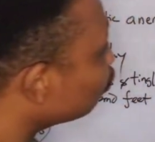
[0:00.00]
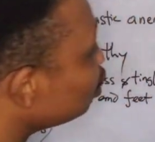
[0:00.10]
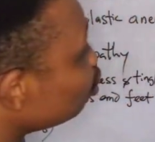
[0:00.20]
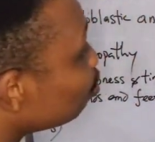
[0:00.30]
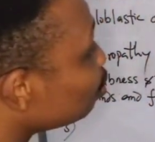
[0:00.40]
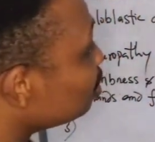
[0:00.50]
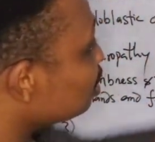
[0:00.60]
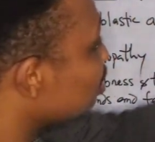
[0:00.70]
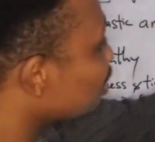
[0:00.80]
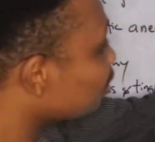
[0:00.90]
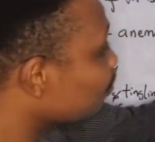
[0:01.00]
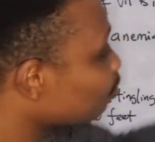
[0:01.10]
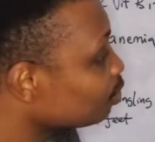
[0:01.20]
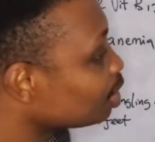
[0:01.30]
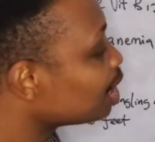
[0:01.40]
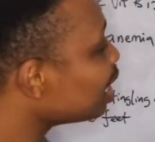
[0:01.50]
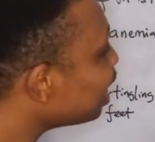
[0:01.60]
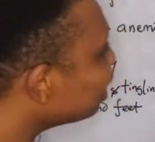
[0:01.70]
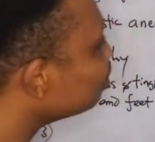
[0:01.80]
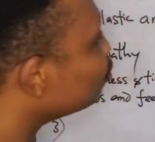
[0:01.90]
of this homocysteine.
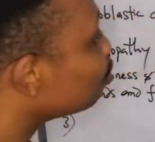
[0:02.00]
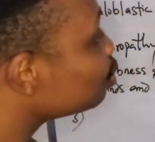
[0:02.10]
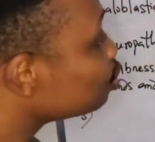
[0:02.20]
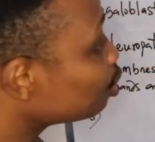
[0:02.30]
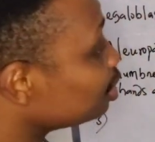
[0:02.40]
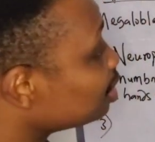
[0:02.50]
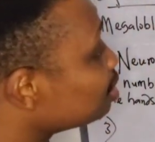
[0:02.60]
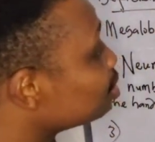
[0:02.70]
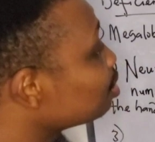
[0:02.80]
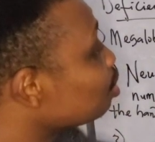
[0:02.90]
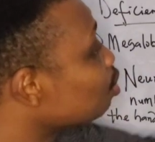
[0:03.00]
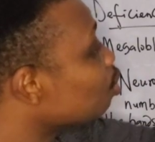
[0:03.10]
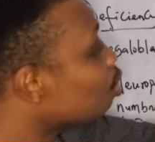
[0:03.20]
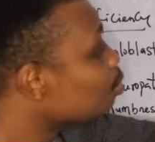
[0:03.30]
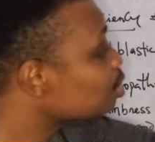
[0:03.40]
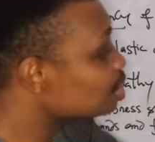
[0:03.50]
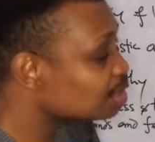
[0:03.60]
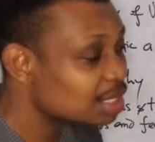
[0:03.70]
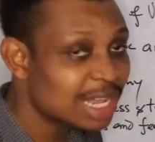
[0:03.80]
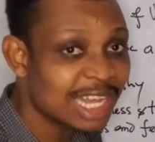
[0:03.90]
And from studies,
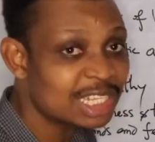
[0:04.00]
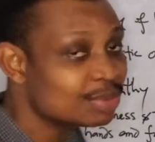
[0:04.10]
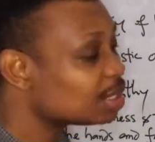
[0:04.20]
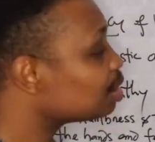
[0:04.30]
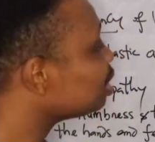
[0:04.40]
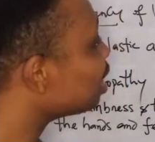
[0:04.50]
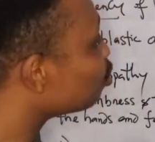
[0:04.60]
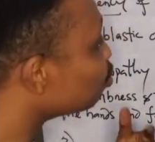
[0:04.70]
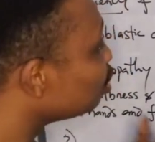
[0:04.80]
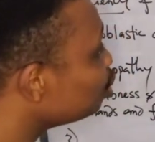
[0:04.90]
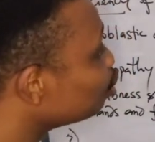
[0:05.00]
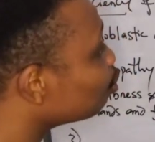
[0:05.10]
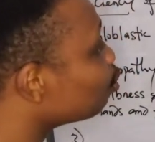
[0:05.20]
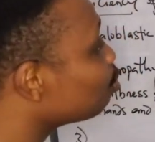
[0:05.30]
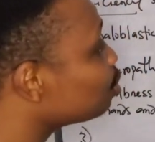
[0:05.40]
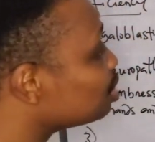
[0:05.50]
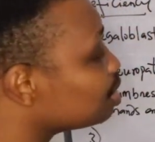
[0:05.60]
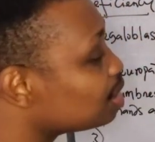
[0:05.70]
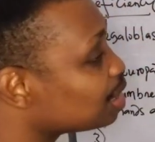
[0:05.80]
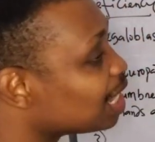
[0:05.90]
the accumulation of
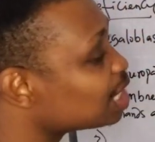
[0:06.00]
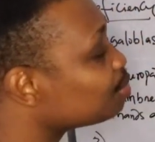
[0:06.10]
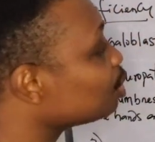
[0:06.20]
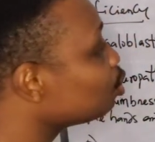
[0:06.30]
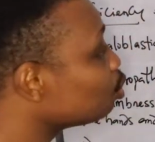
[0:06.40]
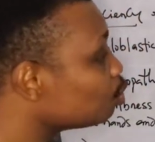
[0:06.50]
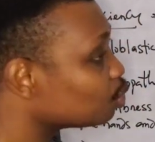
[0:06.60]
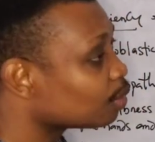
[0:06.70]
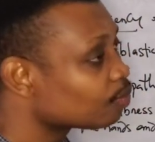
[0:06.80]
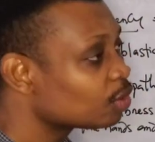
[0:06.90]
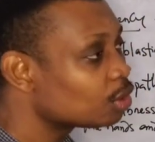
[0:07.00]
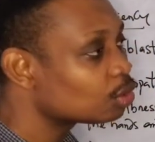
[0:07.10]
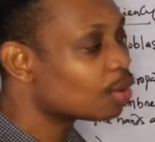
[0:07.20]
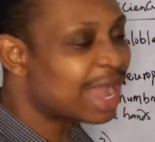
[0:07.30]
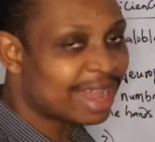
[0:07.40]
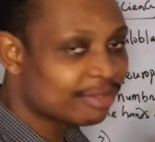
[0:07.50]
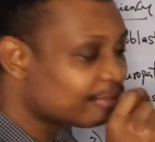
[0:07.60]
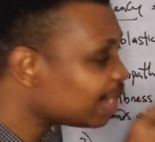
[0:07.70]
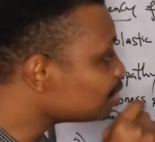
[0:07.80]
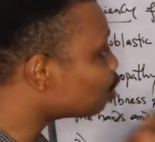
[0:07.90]
homocysteine has been known to
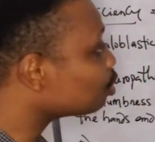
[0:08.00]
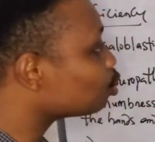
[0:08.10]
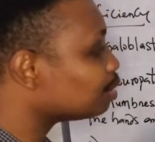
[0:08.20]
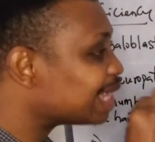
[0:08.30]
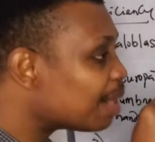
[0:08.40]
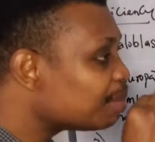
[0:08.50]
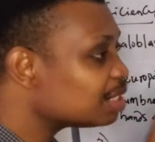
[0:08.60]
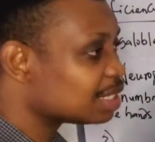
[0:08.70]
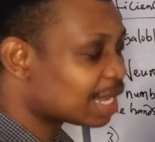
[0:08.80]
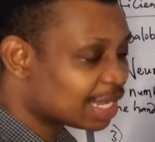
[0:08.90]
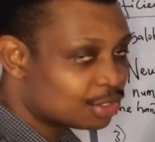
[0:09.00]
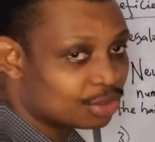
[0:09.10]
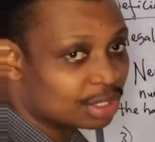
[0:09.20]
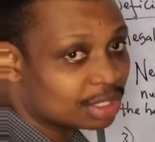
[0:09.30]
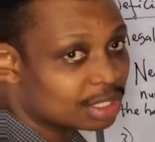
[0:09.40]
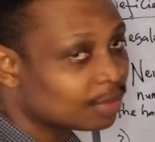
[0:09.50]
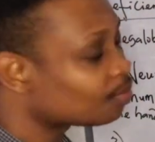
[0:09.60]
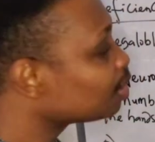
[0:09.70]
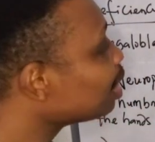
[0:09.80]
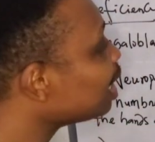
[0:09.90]
affect or to damage the arteries,
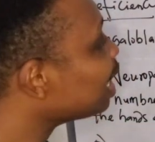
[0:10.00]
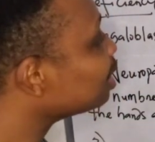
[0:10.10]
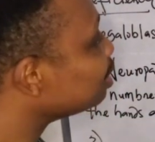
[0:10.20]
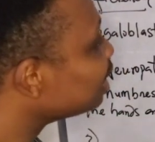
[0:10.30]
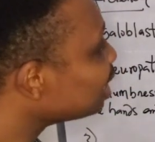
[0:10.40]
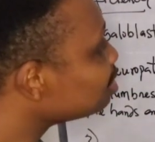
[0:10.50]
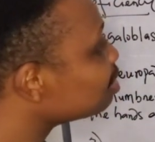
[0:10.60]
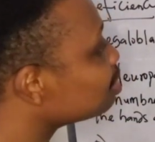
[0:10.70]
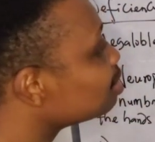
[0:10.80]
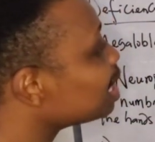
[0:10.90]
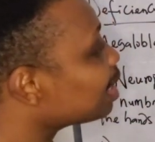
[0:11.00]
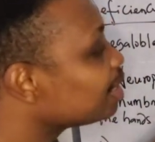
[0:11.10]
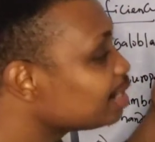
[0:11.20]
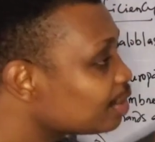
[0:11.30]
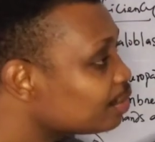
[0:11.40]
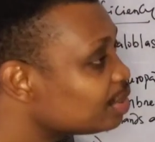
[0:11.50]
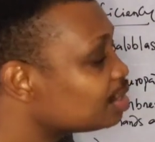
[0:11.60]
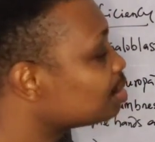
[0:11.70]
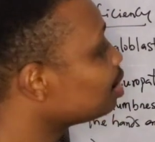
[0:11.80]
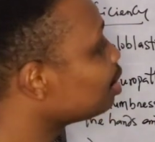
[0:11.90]
and that is an
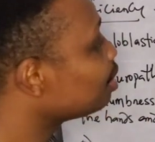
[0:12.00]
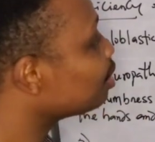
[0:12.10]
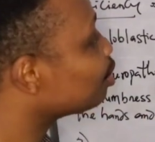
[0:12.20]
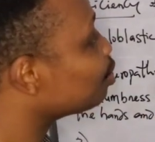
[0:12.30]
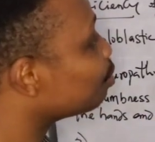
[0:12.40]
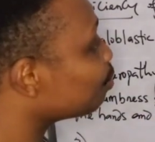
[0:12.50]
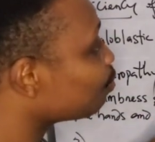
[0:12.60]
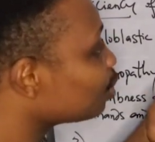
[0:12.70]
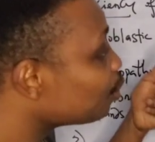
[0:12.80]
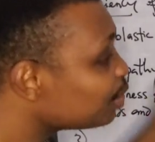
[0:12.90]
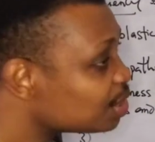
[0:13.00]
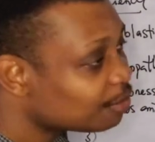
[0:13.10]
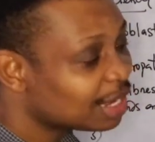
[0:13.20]
increased risk